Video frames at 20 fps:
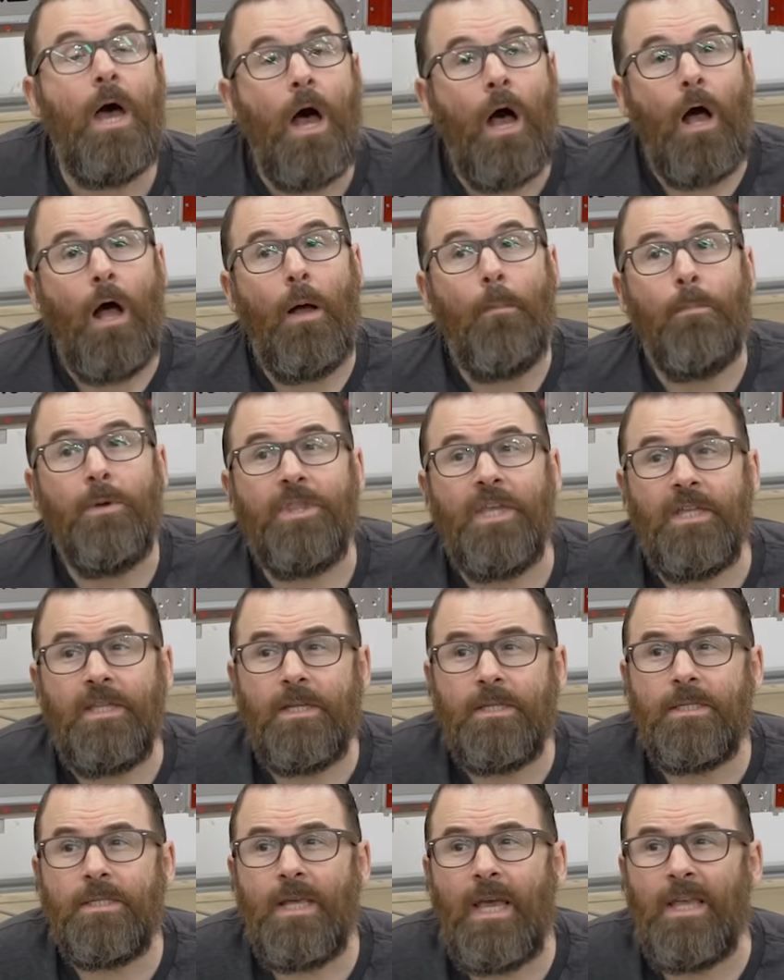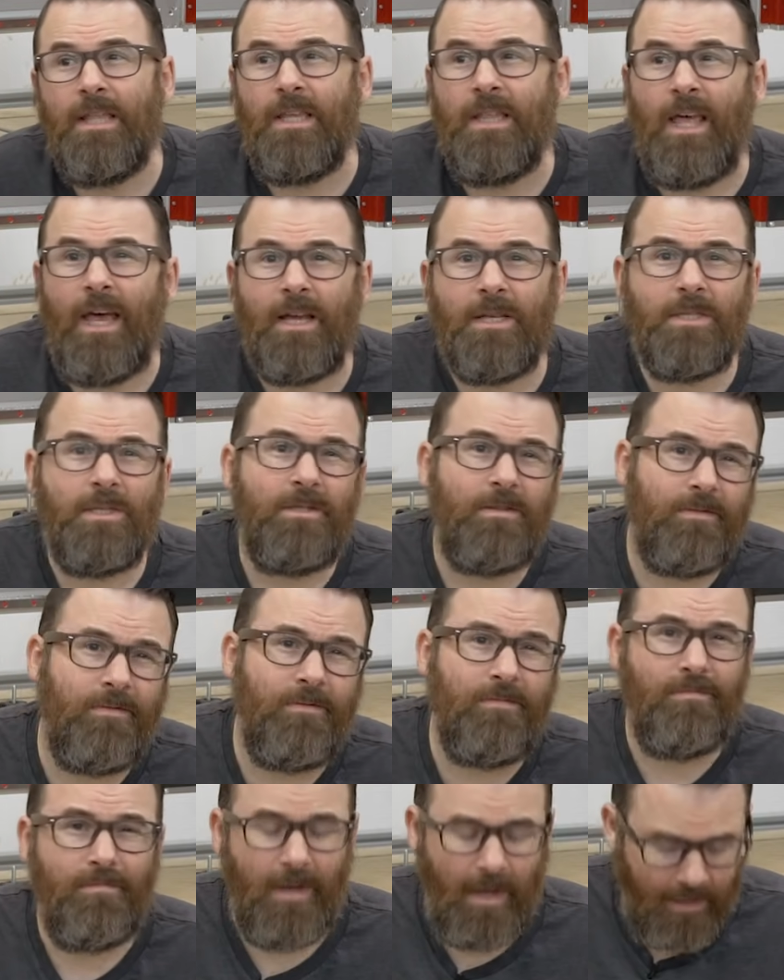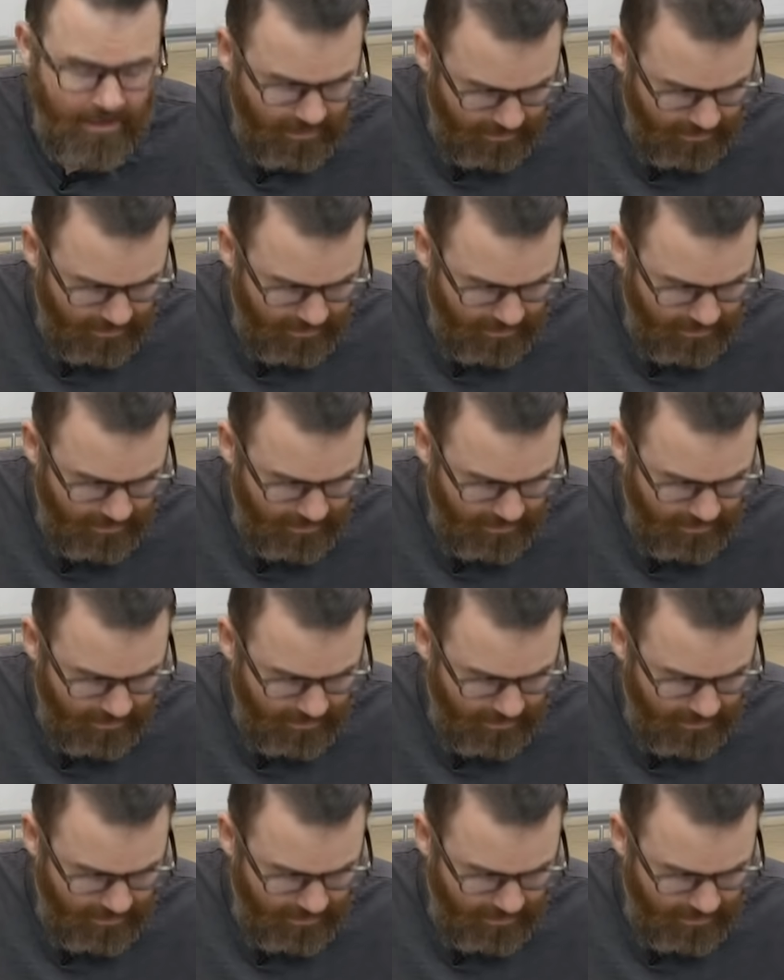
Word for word: Um, but they did say in the next, I